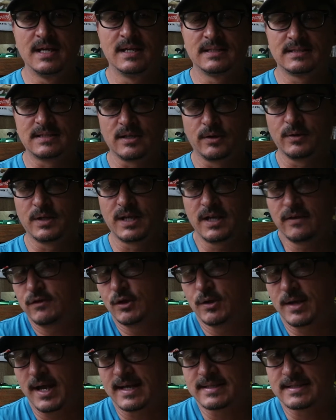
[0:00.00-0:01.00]
So to give
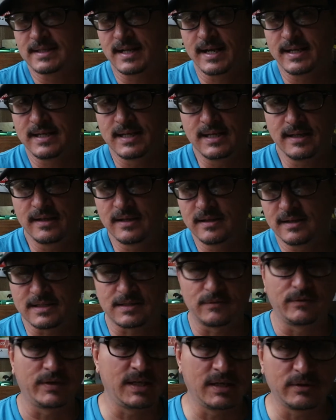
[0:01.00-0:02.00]
you guys an idea,
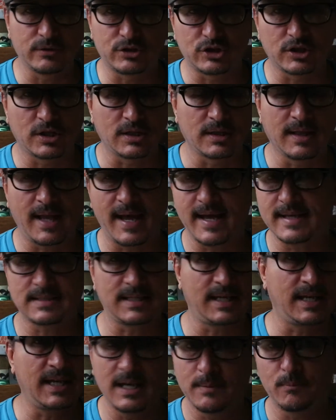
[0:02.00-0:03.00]
this video shouldn't
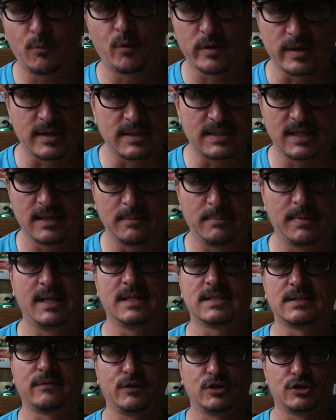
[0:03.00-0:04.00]
last any more than 10
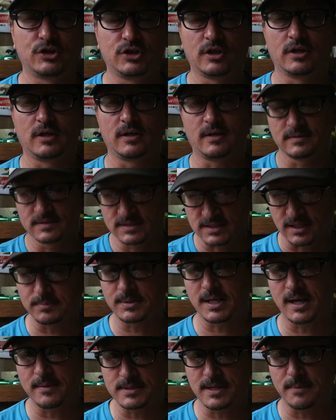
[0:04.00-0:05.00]
minutes for sure.
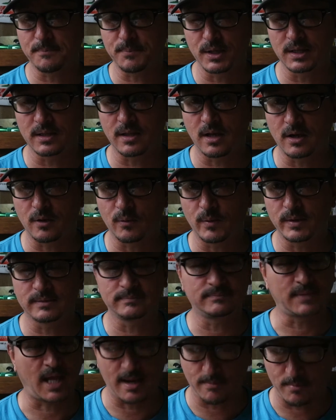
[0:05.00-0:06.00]
Sometimes I'm pretty long,
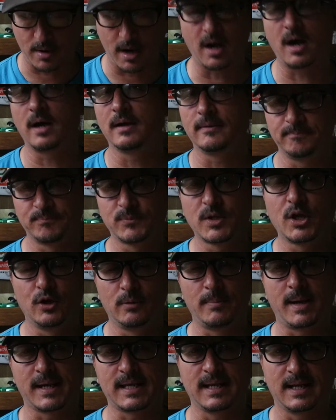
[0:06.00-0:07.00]
I'm, um,
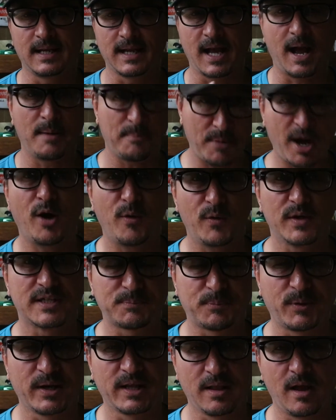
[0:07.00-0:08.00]
who am I kidding? I'm
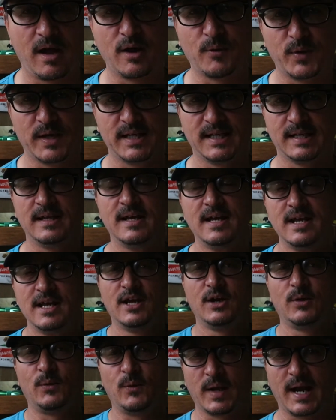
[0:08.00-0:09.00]
always pretty long-winded
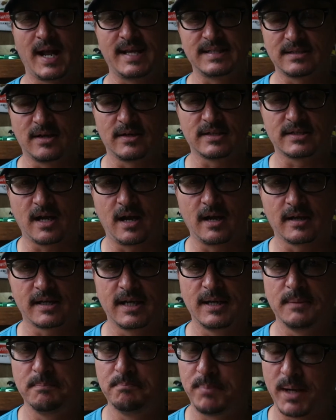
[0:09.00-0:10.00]
when I start
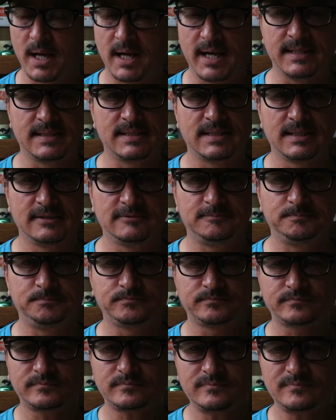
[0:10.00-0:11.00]
talking, but
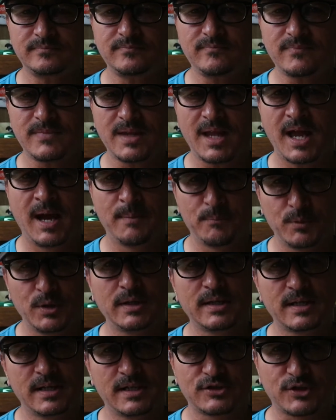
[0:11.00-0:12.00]
I'm
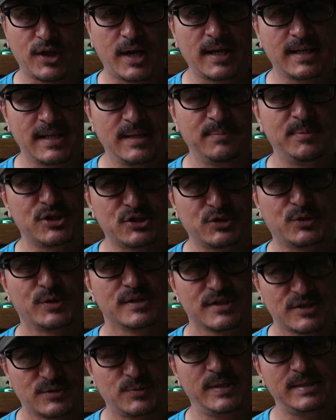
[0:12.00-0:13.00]
really going to try to keep it
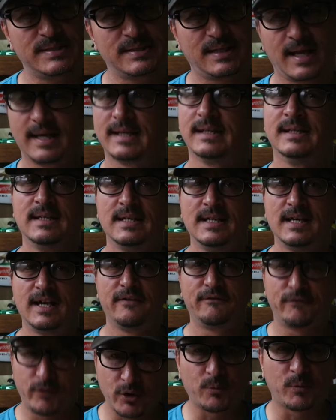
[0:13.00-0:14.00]
short and sweet today
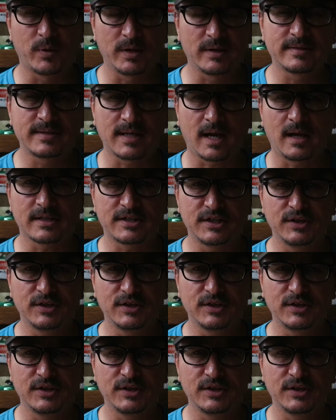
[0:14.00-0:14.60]
for Real Talk